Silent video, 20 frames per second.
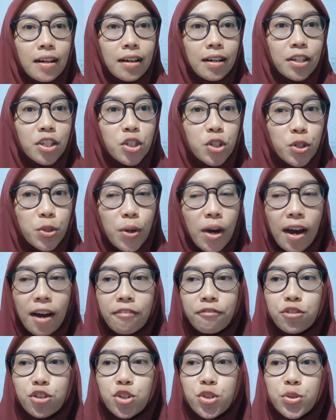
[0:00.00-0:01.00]
you
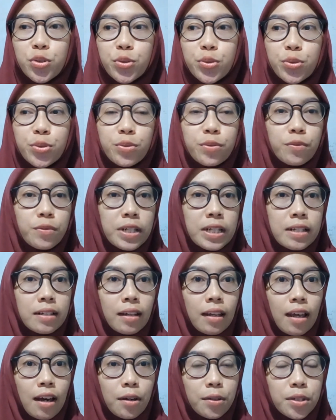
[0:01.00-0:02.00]
have to read
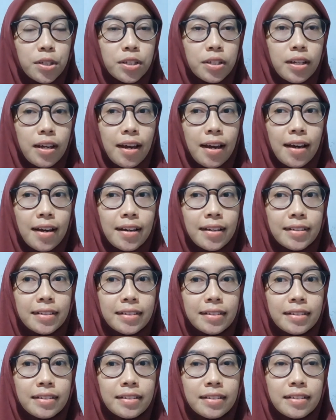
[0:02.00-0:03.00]
aloud
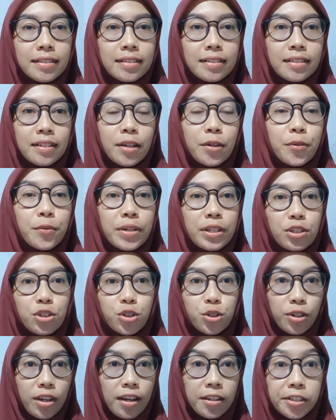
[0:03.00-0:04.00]
and read
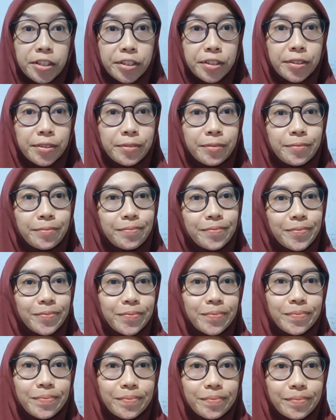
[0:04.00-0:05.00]
together.
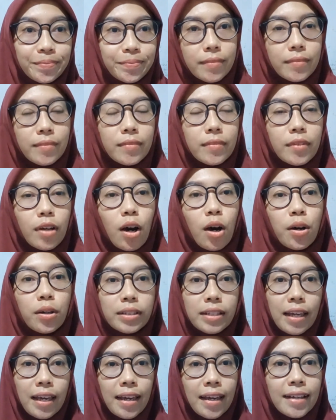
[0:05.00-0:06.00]

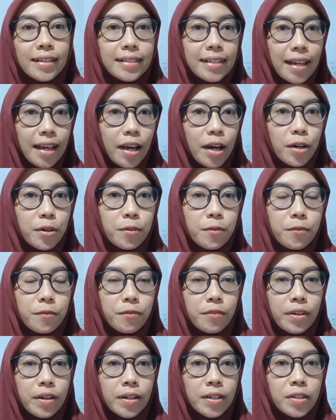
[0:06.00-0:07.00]
Okay, now
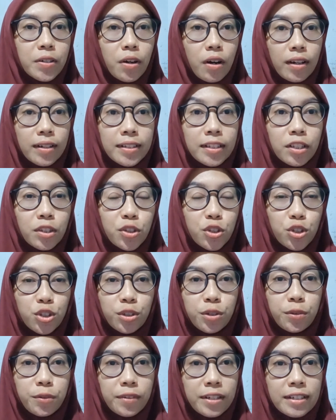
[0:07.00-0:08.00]
we're going
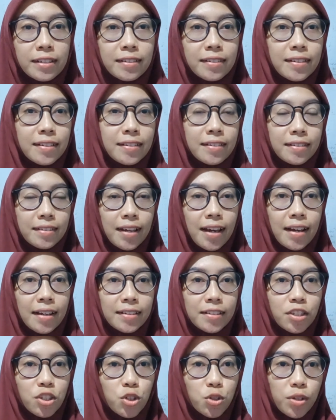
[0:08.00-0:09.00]
to read the
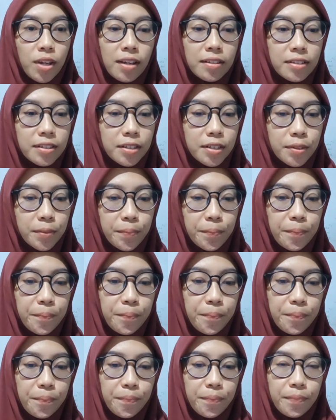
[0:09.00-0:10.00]
text together.
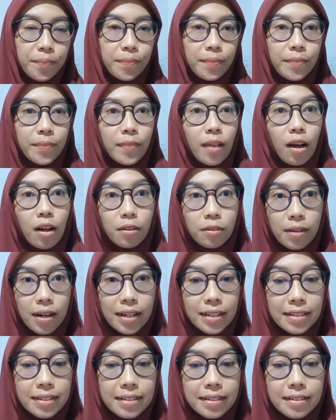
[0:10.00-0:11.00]

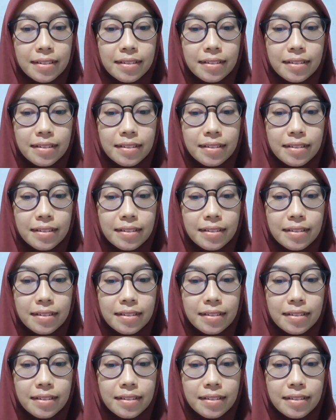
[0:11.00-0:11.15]
Alright?